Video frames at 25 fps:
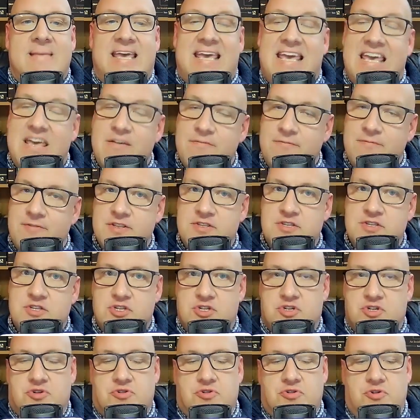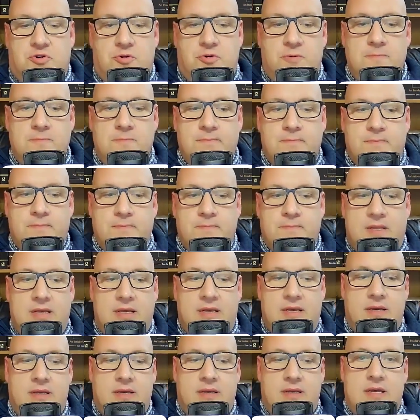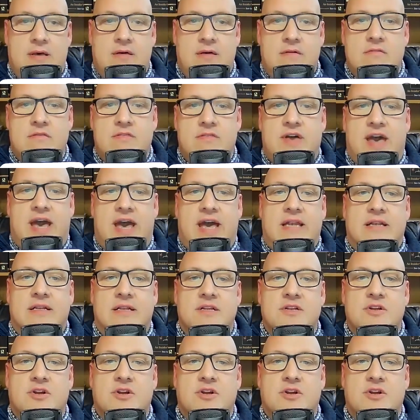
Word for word: if it's true that